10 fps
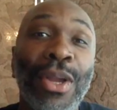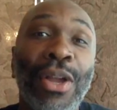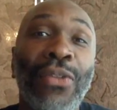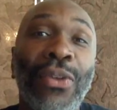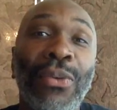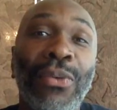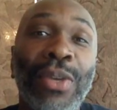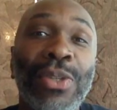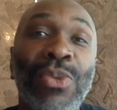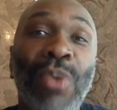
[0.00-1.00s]
of the
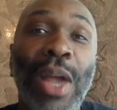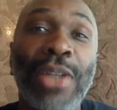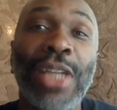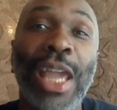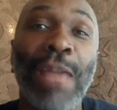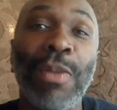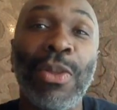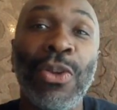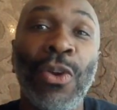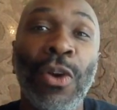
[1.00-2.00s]
reasons why she came to
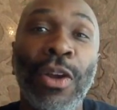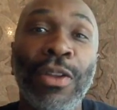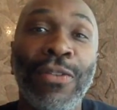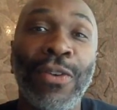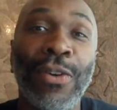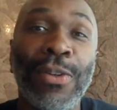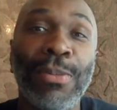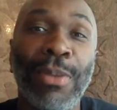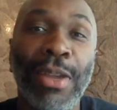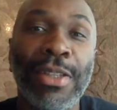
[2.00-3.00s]
New York in the
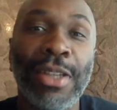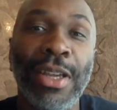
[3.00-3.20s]
first place.